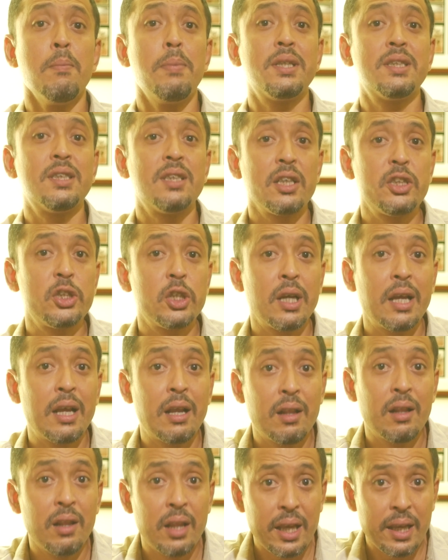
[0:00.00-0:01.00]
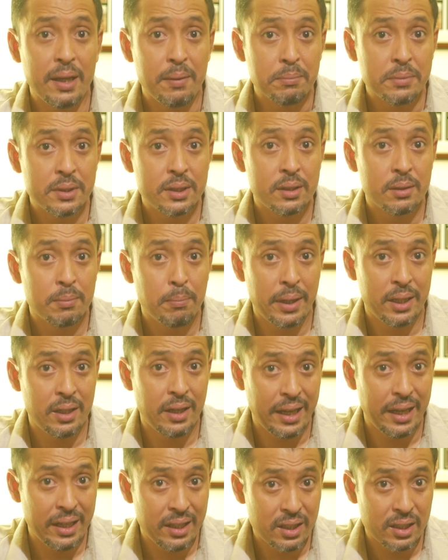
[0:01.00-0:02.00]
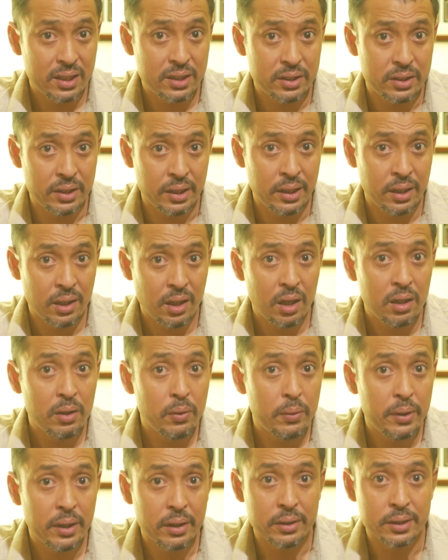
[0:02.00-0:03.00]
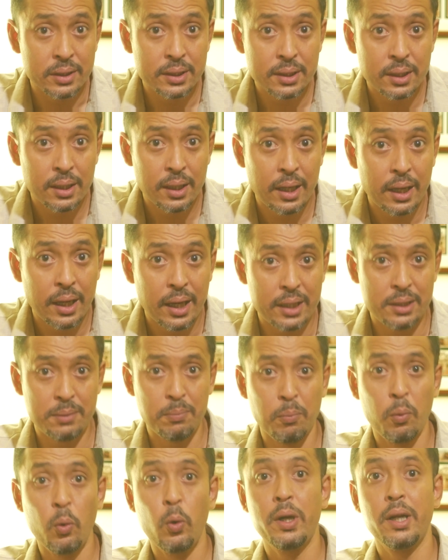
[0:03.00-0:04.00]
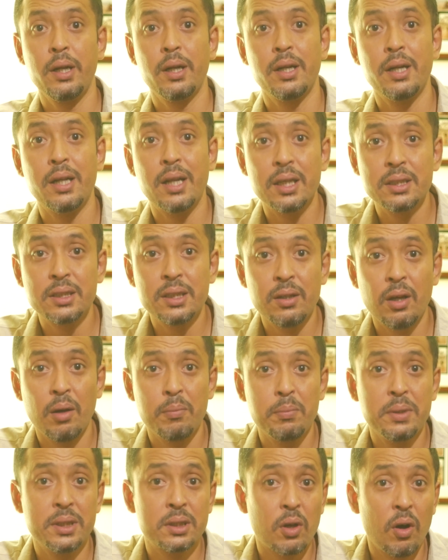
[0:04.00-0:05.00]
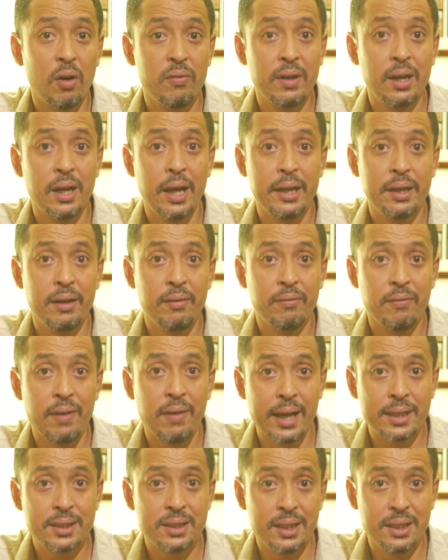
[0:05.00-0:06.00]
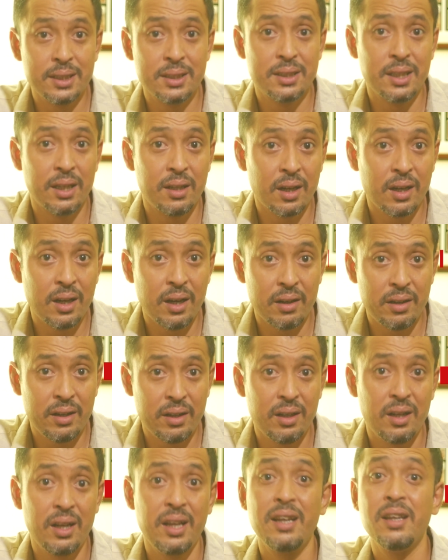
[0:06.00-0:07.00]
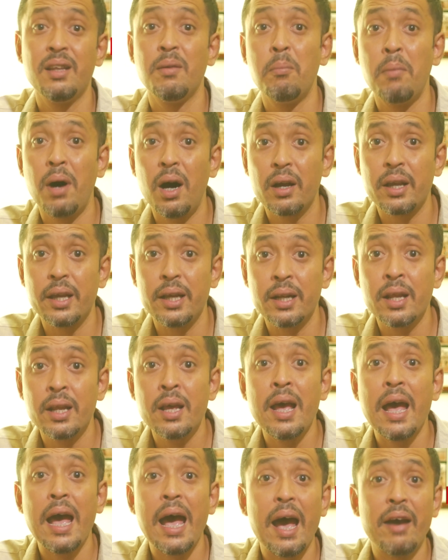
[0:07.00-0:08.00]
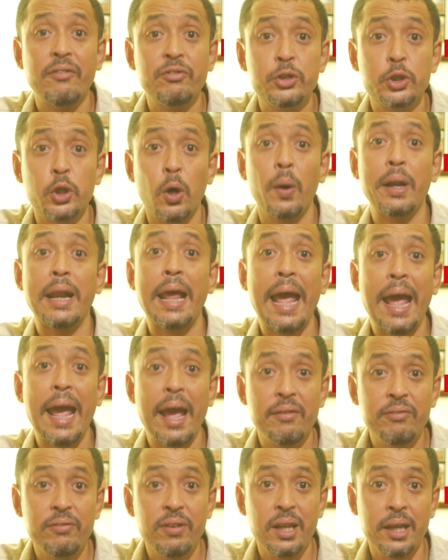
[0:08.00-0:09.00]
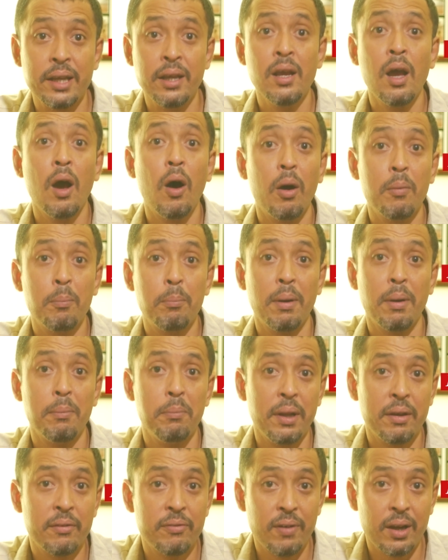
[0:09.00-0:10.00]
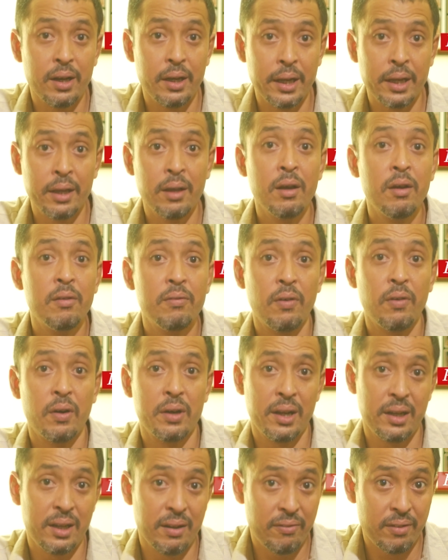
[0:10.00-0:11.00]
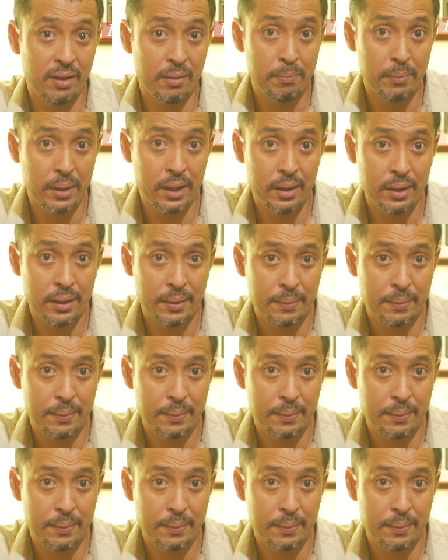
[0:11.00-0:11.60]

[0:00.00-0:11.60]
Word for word: But such claims by the industry are ludicrous, as more than a dozen of these COVID-19 vaccines that are currently in the market have drawn heavily on public funding for their development.